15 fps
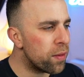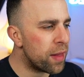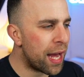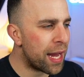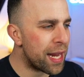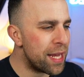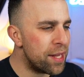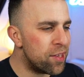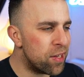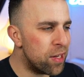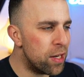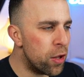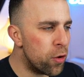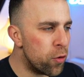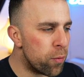that is
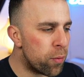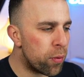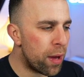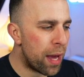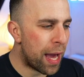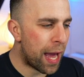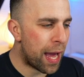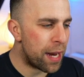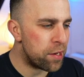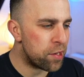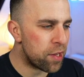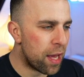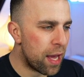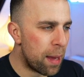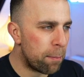Loop
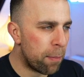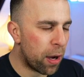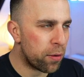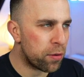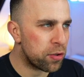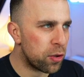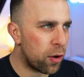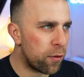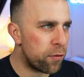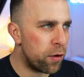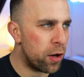and Microsoft